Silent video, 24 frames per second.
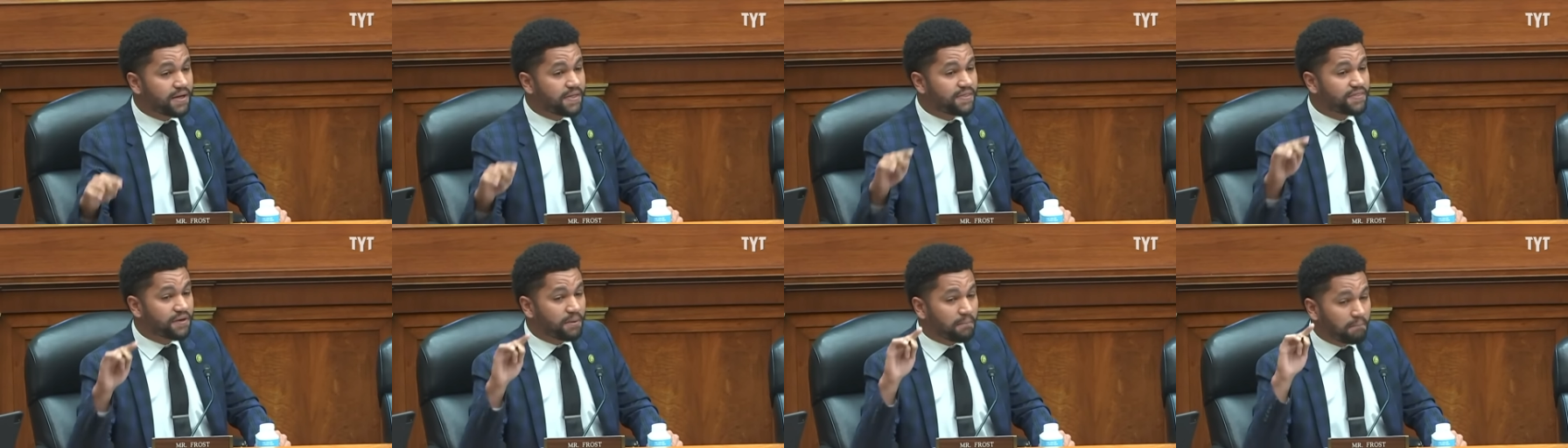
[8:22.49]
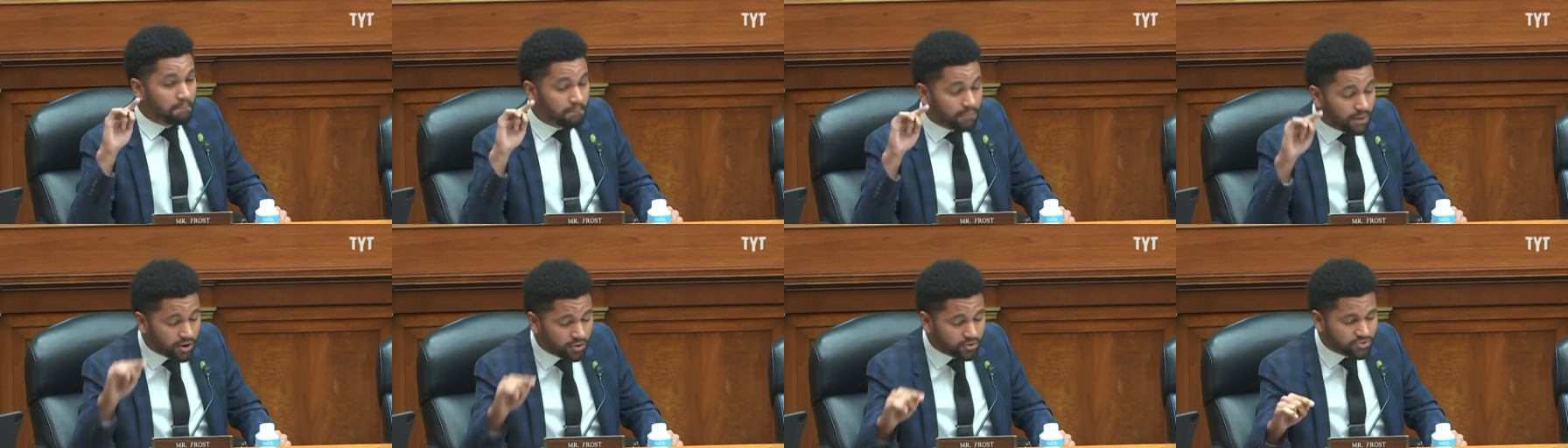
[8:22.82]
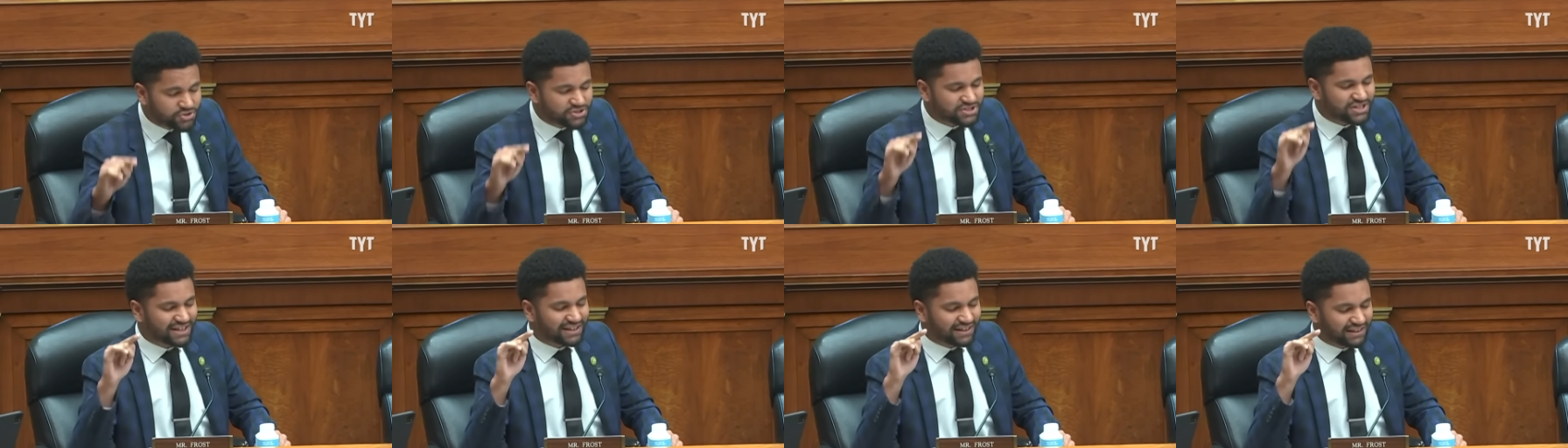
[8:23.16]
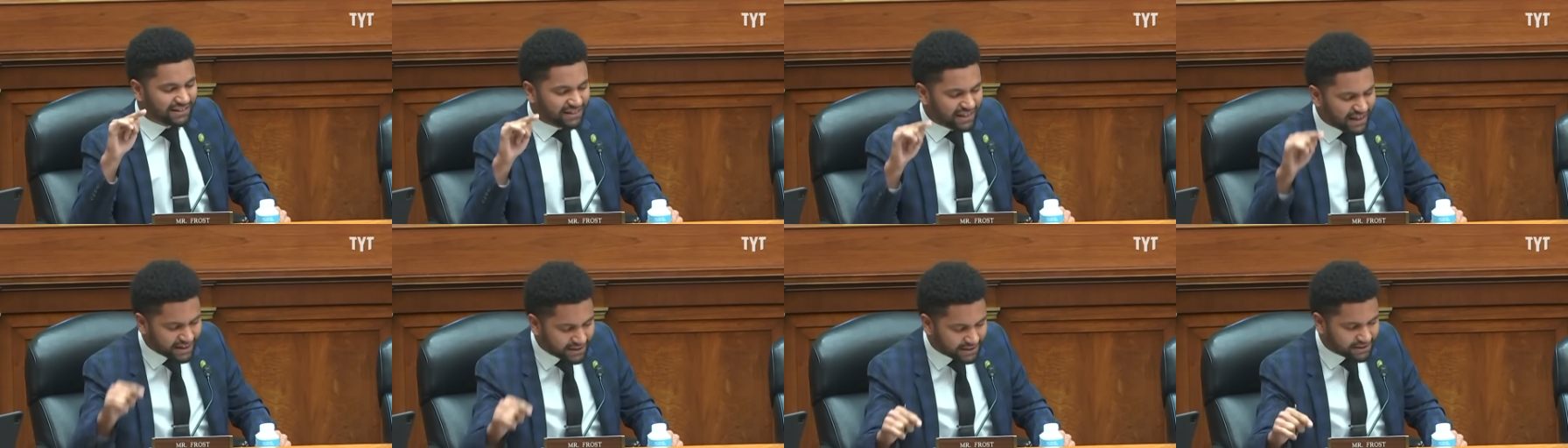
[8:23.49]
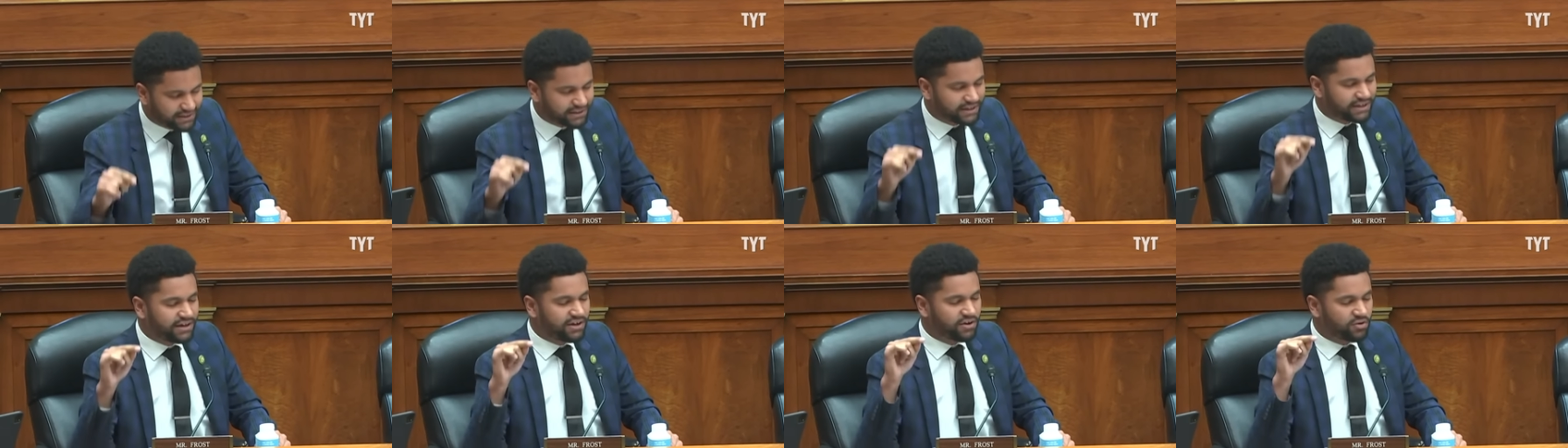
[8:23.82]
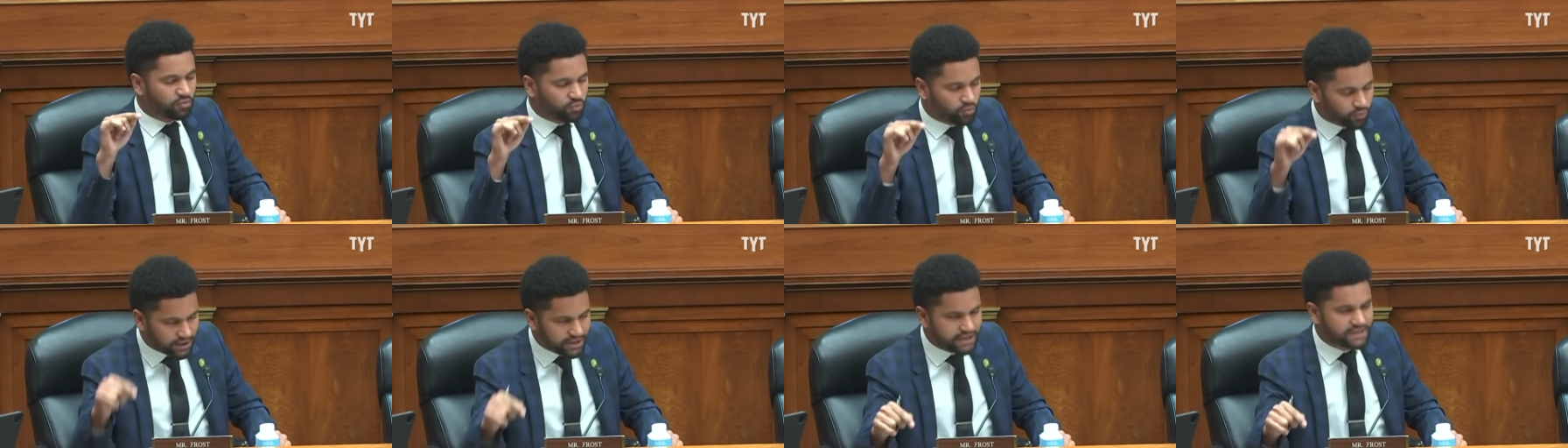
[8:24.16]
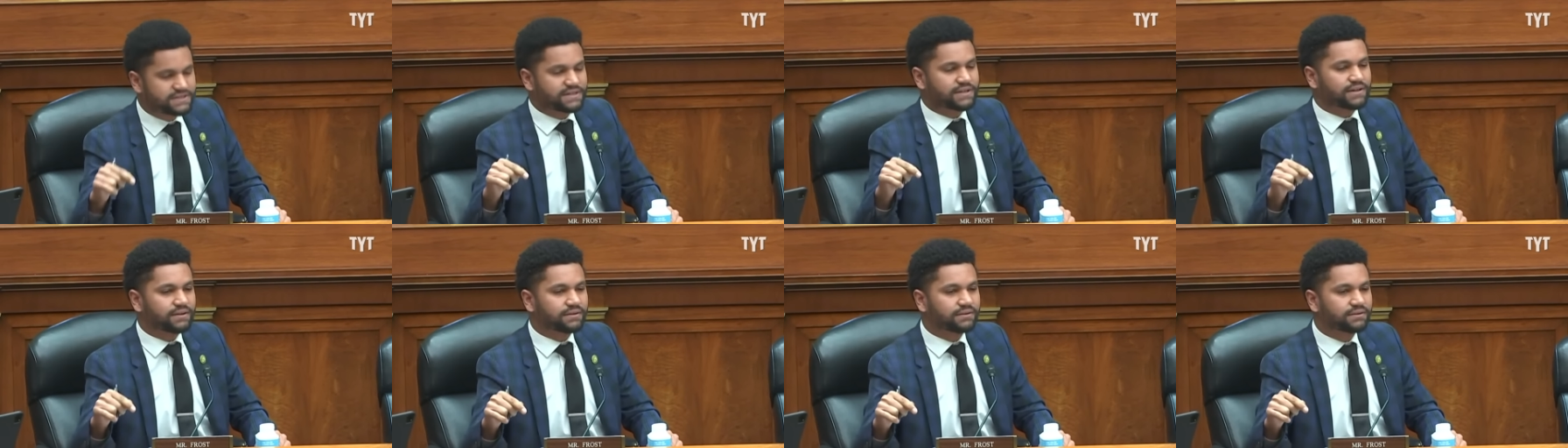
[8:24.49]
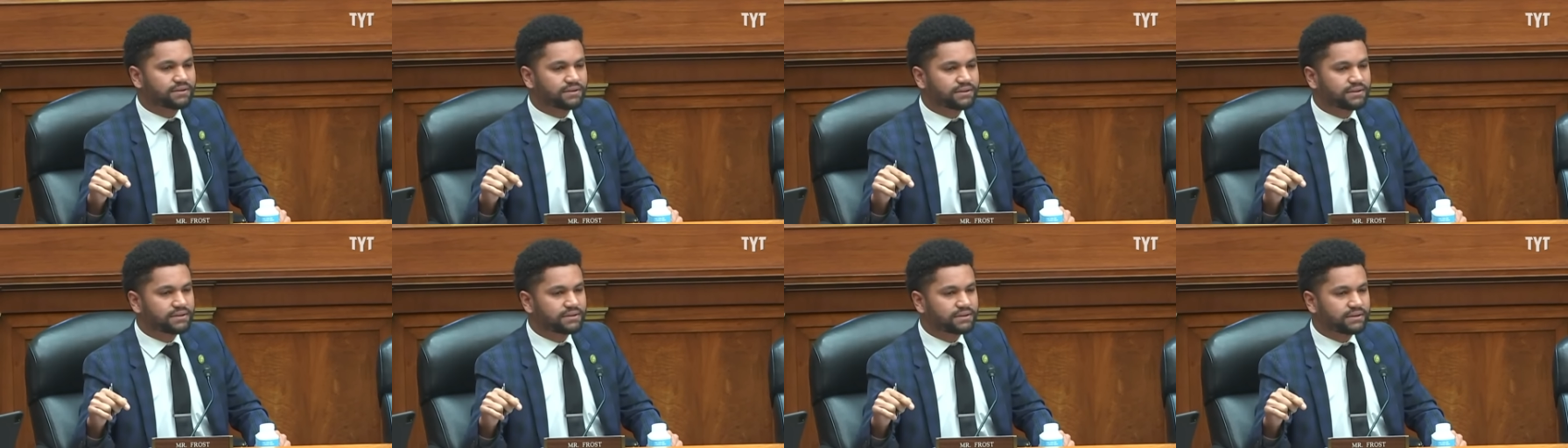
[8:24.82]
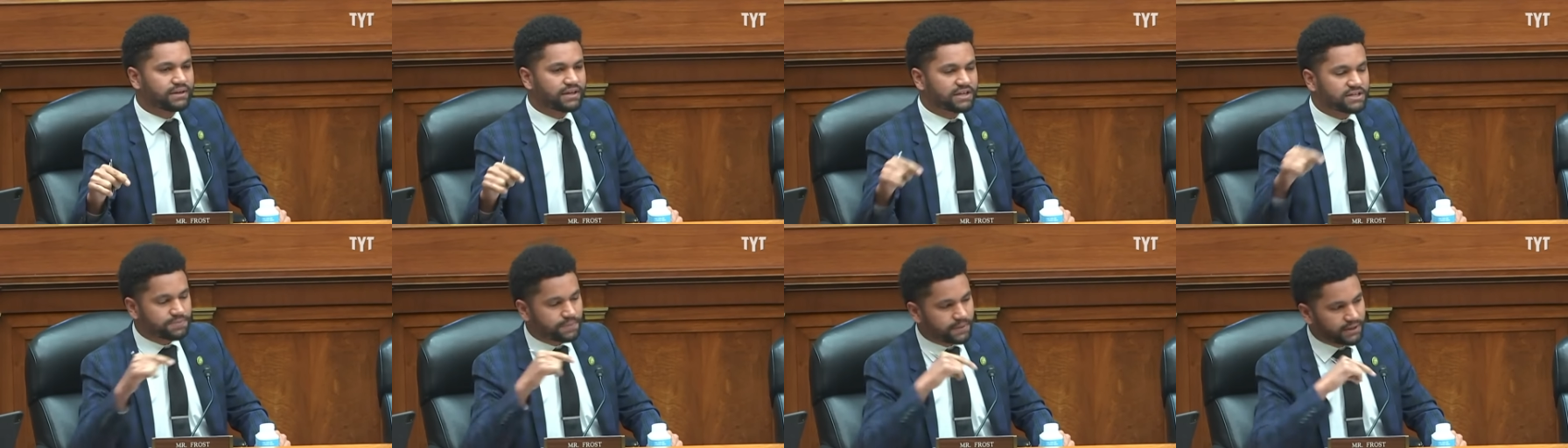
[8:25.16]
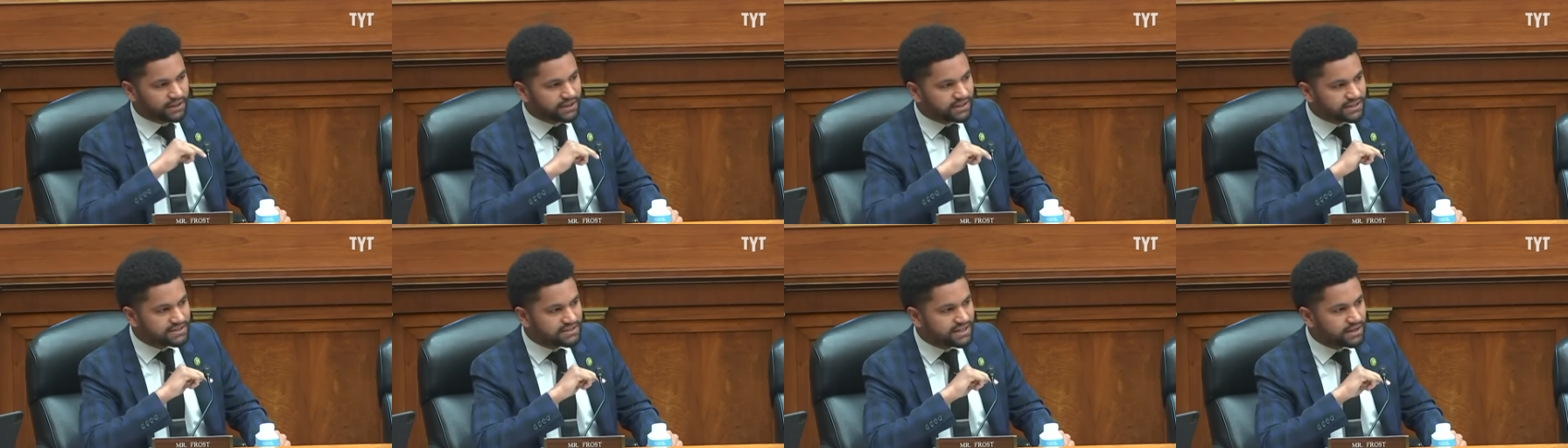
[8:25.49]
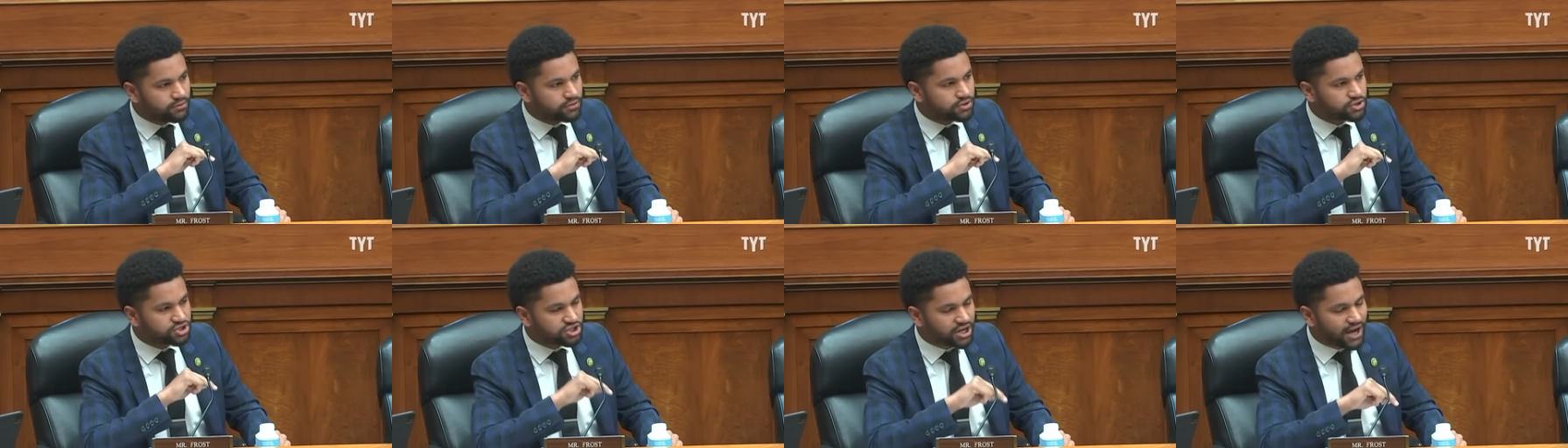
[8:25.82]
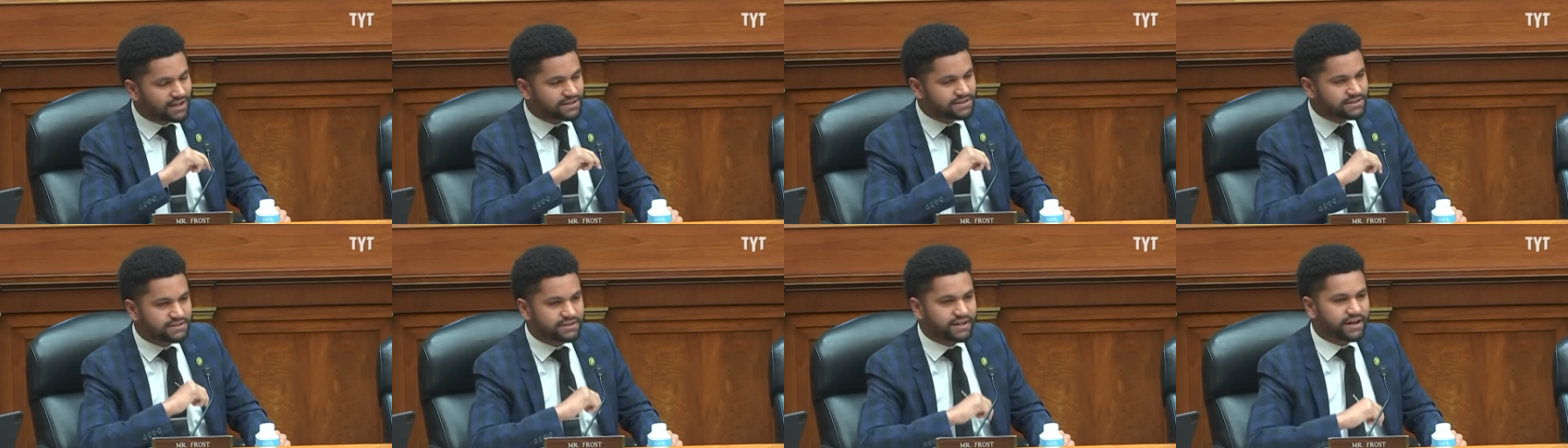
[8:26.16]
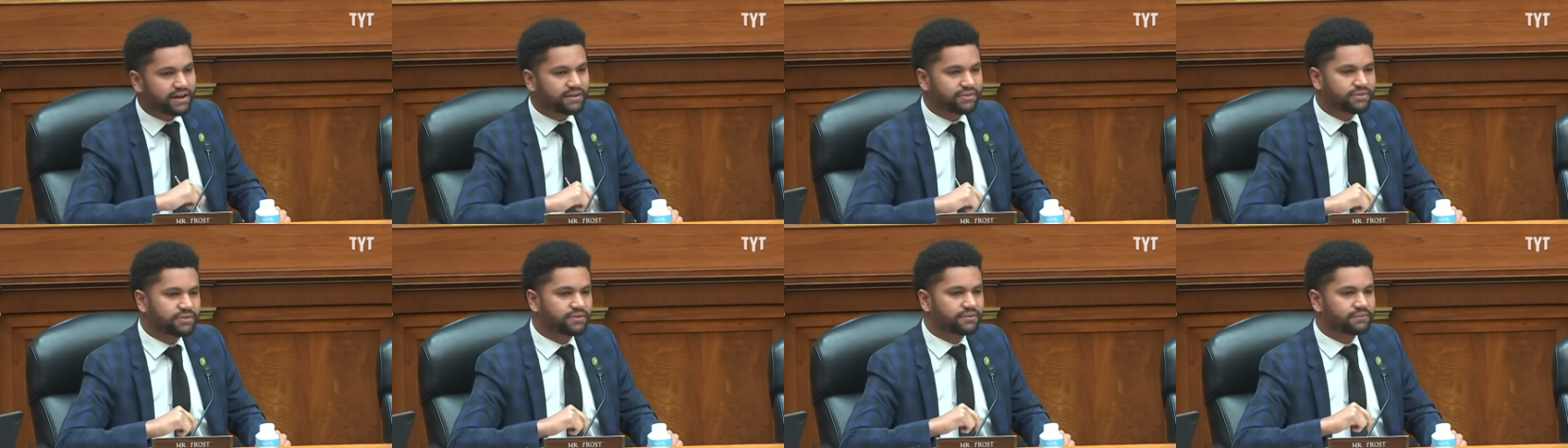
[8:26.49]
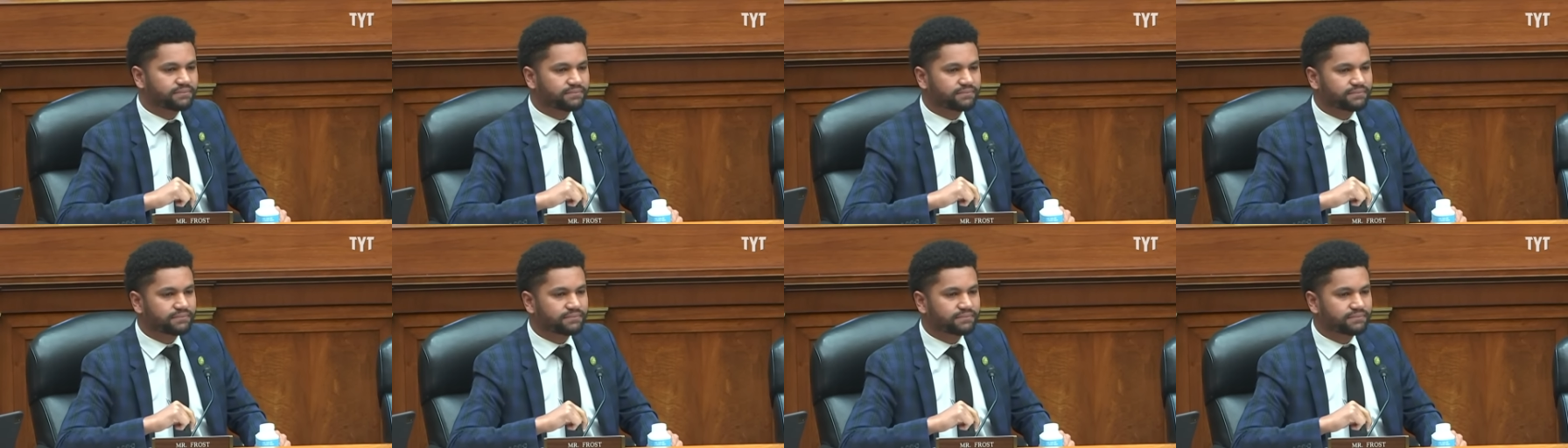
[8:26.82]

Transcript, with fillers: the most likely reason is because they were shot to death